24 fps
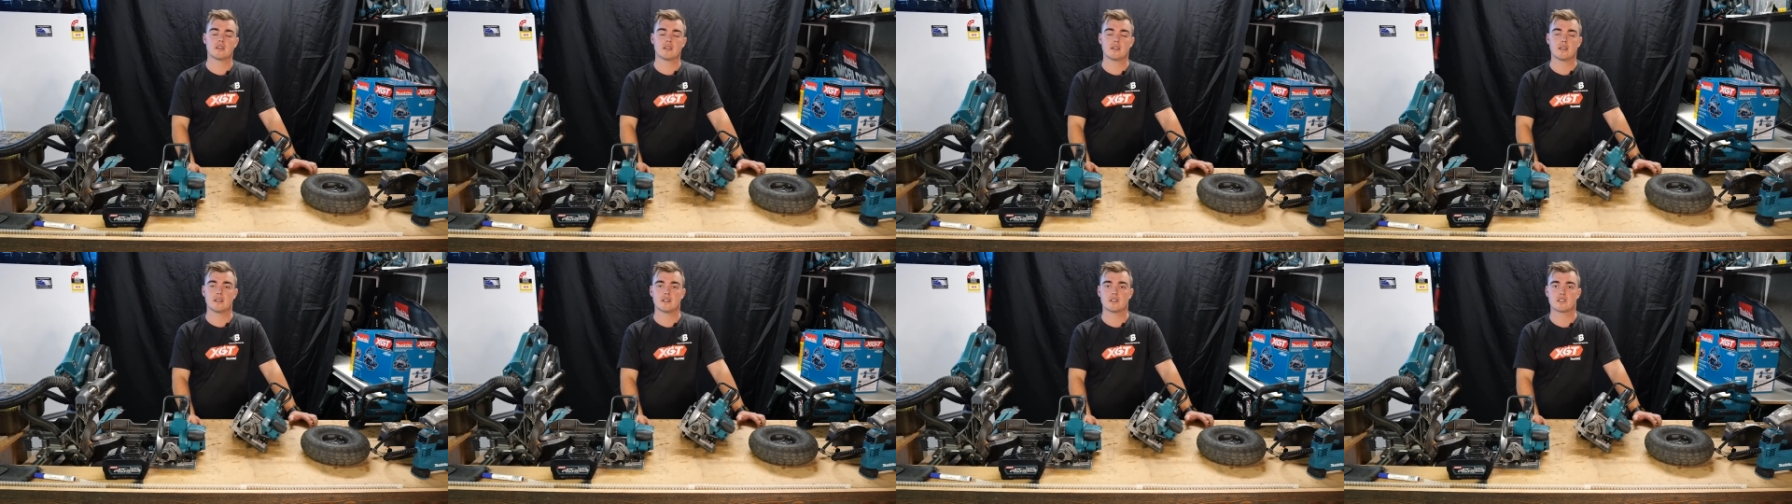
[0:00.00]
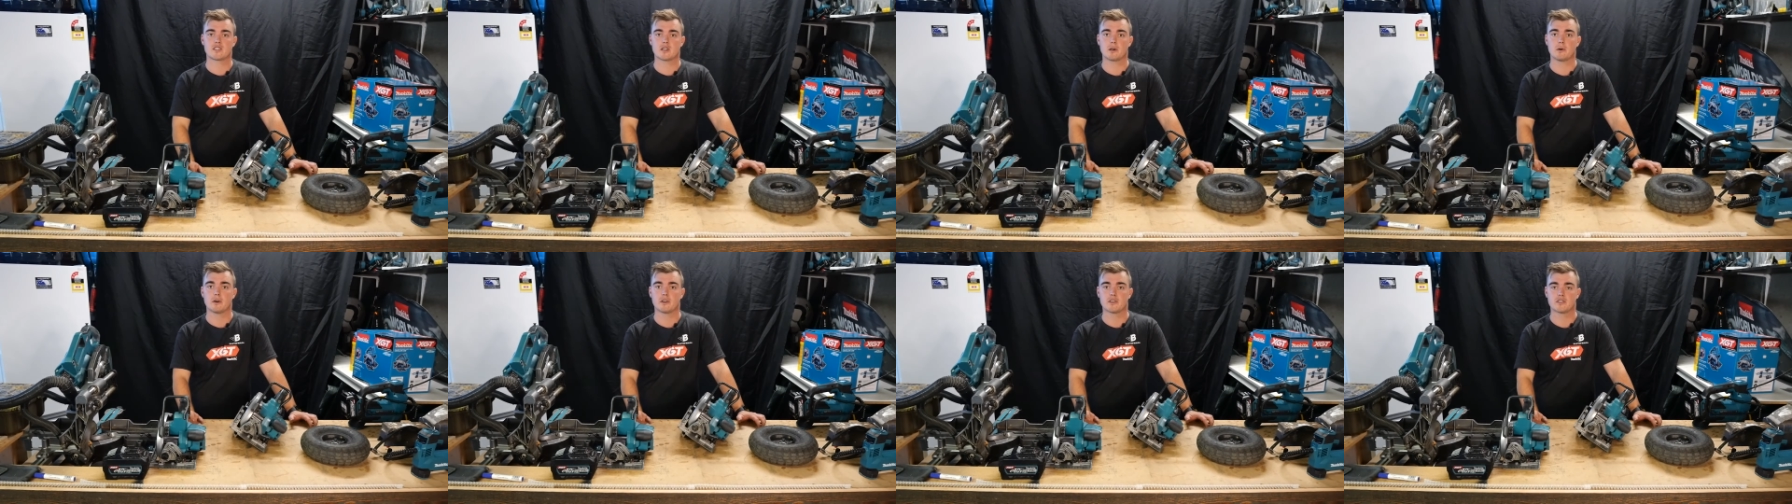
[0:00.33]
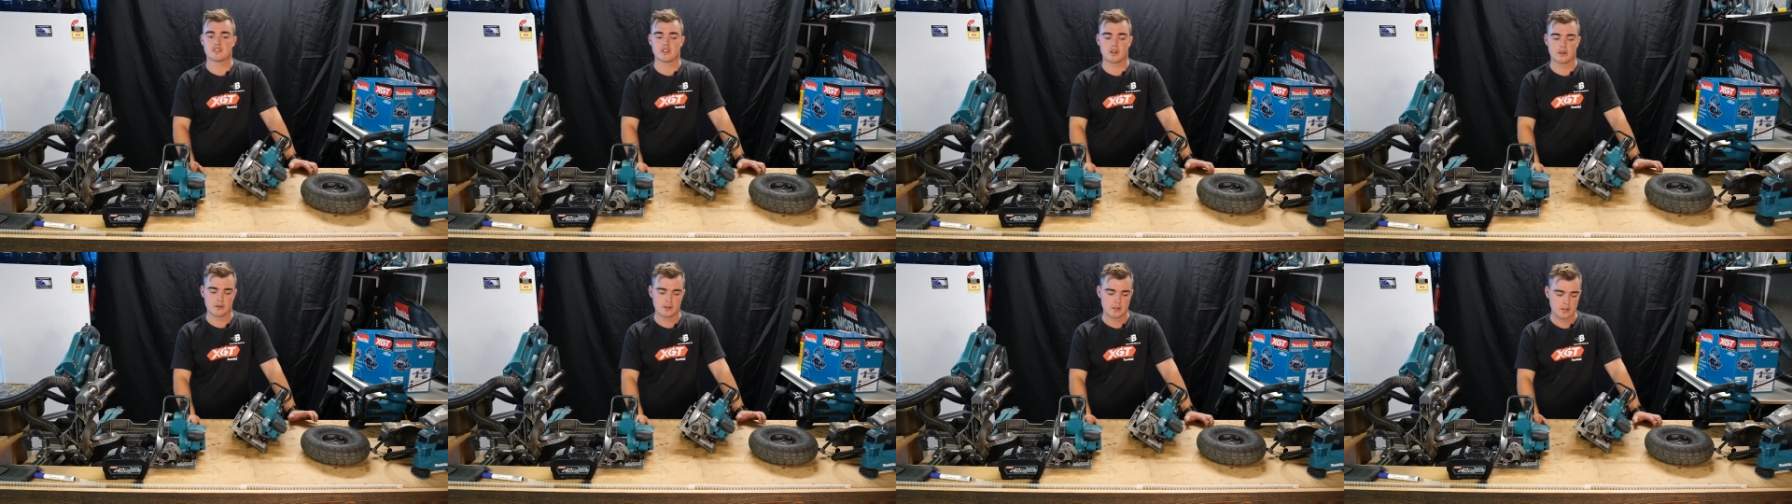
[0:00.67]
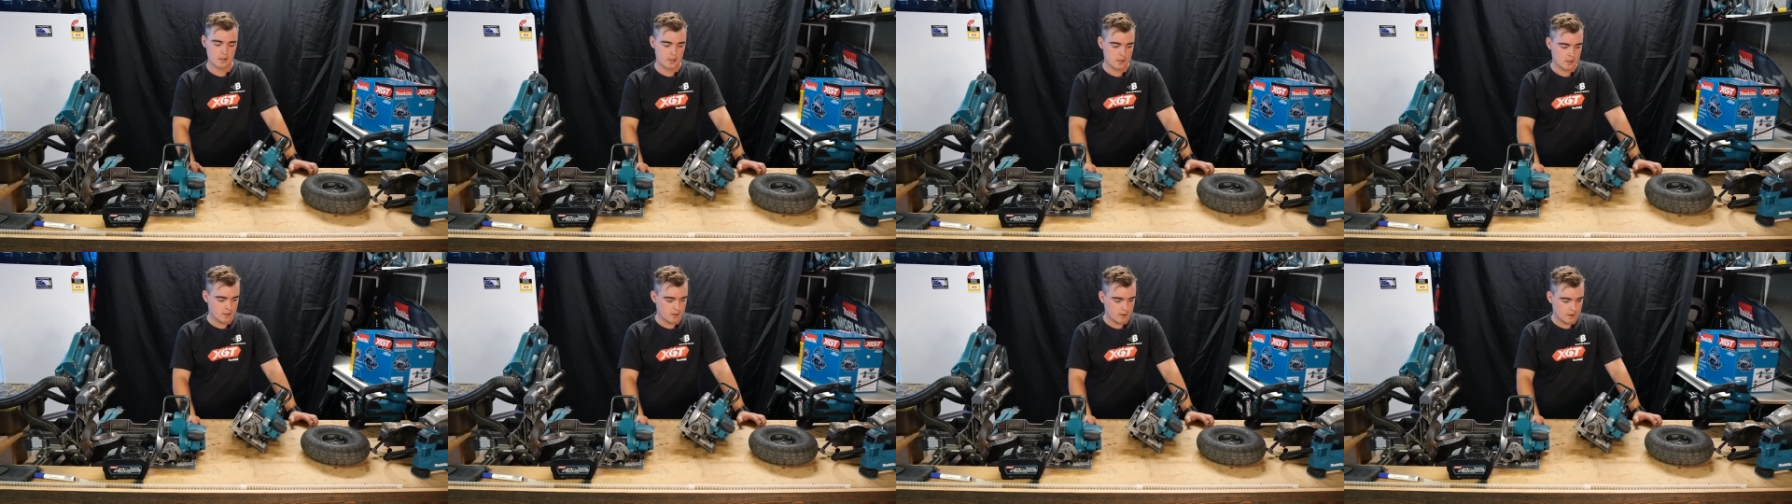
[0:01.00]
and so on. So,
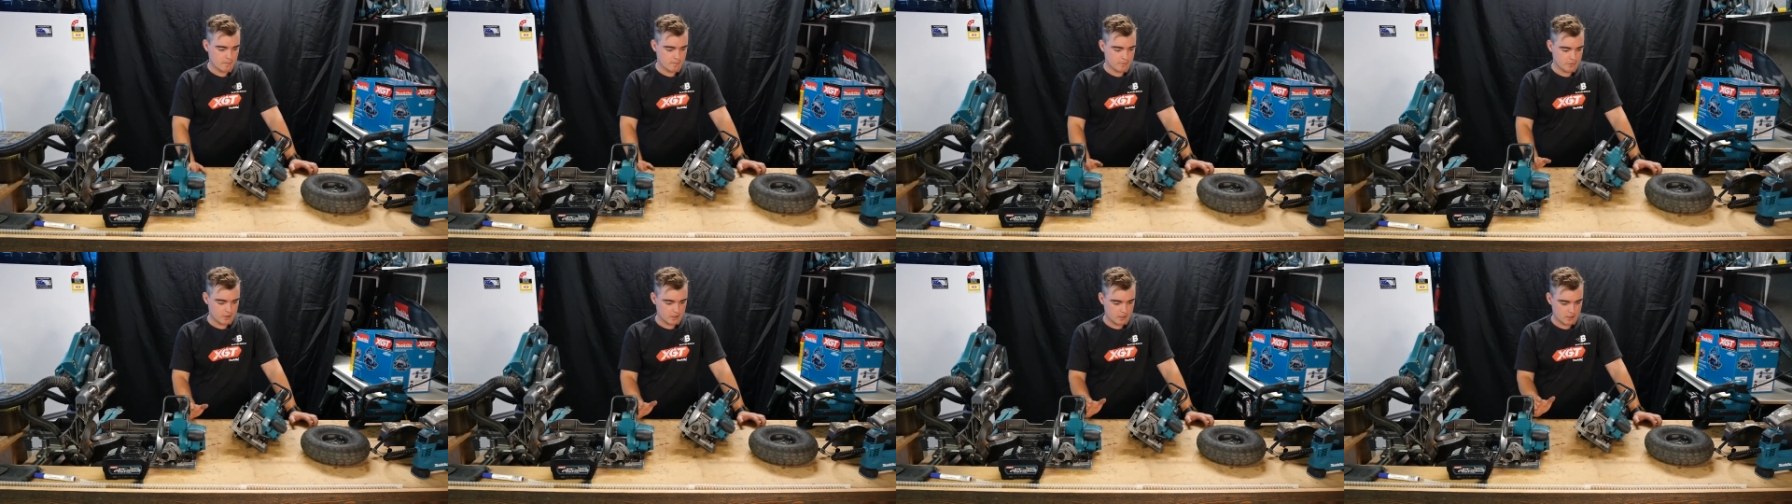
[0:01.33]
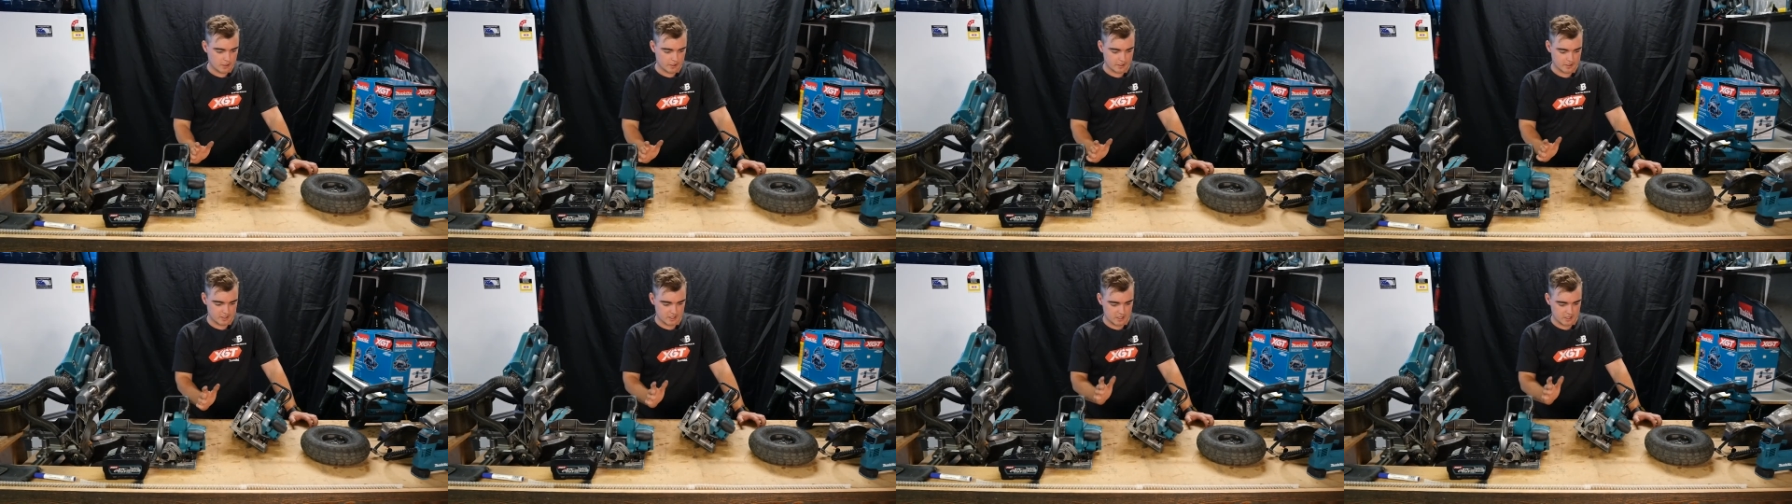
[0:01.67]
like I